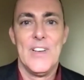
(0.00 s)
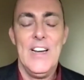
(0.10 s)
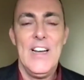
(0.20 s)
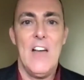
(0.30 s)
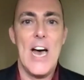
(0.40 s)

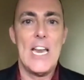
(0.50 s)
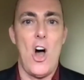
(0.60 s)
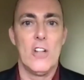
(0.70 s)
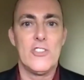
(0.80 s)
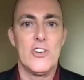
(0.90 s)
And that
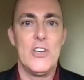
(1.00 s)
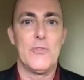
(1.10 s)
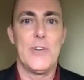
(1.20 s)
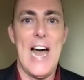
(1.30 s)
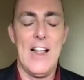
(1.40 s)
alternate
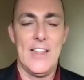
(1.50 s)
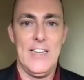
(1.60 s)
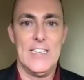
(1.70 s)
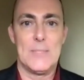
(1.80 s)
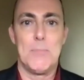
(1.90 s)

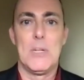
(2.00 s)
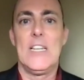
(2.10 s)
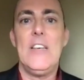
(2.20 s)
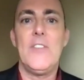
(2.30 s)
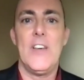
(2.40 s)
reality is
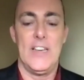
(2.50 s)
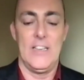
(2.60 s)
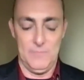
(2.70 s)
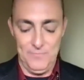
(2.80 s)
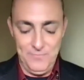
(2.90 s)

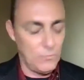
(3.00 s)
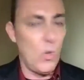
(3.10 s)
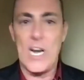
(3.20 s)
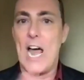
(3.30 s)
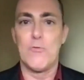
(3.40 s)
believing
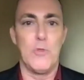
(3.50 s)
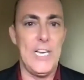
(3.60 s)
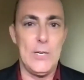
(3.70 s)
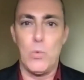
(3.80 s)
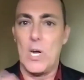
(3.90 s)
what I
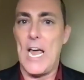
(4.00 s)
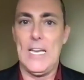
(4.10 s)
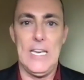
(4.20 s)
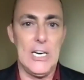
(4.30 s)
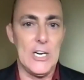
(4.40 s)
read, what I
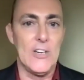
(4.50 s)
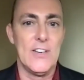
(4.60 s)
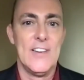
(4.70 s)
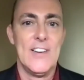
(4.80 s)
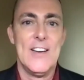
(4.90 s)

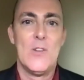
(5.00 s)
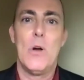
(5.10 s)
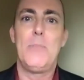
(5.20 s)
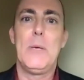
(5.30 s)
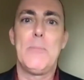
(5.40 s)
hear,
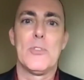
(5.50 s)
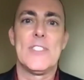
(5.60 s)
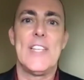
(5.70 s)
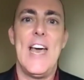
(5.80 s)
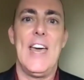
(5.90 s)
what people
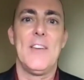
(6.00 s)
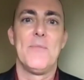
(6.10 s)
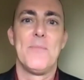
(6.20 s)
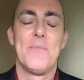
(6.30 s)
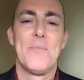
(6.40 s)
say.
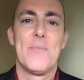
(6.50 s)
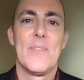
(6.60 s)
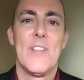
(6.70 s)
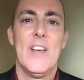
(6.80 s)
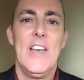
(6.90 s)

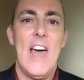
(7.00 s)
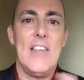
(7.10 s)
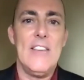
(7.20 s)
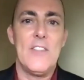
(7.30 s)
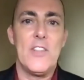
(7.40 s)

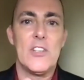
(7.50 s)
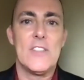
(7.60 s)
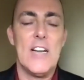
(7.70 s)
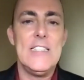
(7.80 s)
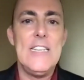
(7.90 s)
And yet there's
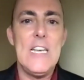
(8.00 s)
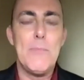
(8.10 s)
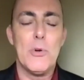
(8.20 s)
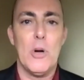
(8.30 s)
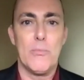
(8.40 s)
a
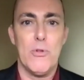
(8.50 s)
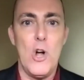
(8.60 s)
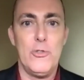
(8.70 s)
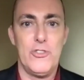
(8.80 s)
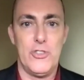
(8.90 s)
deeper
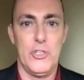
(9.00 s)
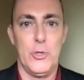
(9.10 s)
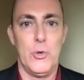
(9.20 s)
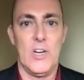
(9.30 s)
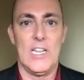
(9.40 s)
approach
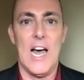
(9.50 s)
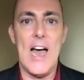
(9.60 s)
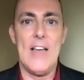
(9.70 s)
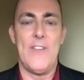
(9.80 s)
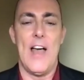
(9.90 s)
to
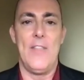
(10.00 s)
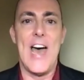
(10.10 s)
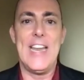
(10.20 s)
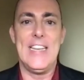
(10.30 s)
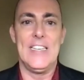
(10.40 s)
life, and
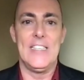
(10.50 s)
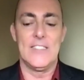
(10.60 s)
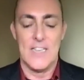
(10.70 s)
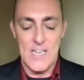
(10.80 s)
that is